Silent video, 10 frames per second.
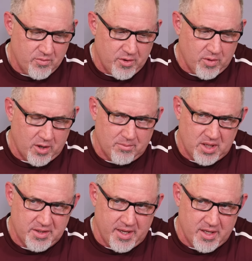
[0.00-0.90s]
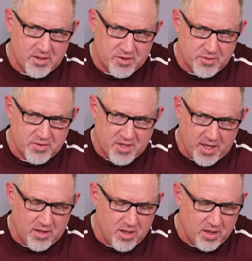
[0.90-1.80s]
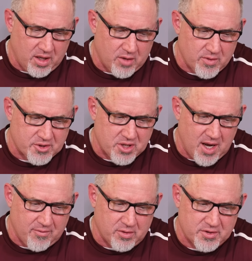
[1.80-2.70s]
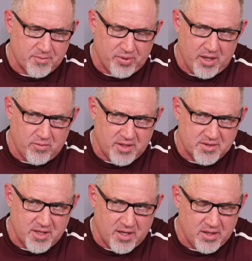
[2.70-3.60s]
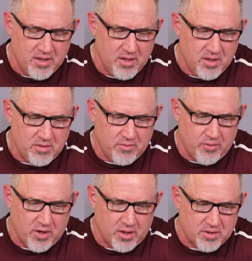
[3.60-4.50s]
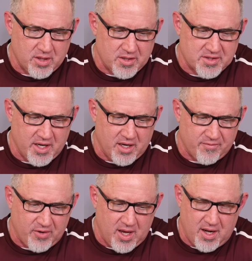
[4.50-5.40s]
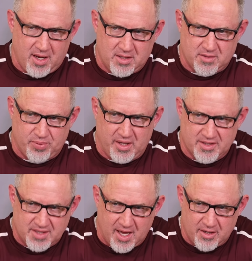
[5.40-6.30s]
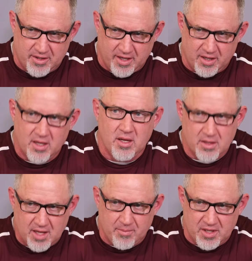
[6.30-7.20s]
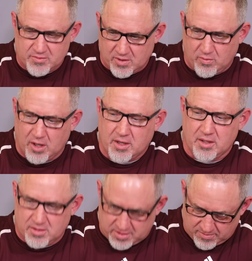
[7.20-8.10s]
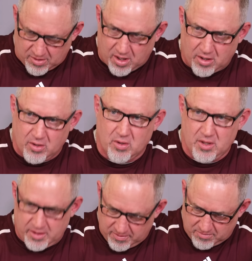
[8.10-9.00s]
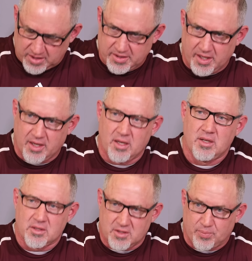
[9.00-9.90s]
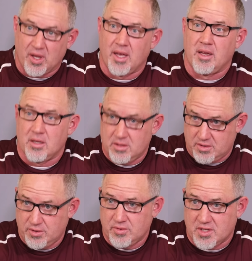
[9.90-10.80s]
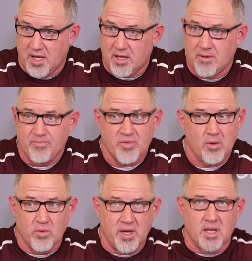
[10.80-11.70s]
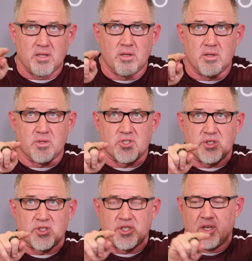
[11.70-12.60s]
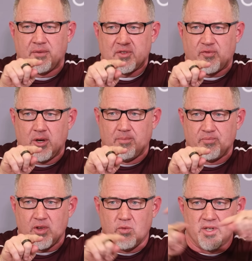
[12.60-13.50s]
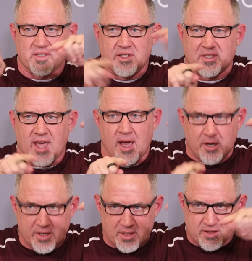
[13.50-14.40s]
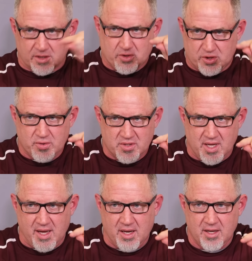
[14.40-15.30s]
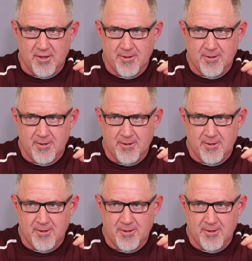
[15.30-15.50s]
We worked Monday and Tuesday along with travel to play Wednesday. We worked Thursday and Friday to play Saturday. That means we're working tomorrow and Monday to play Tuesday. When it shifts from Wednesday, Saturday to Tuesday,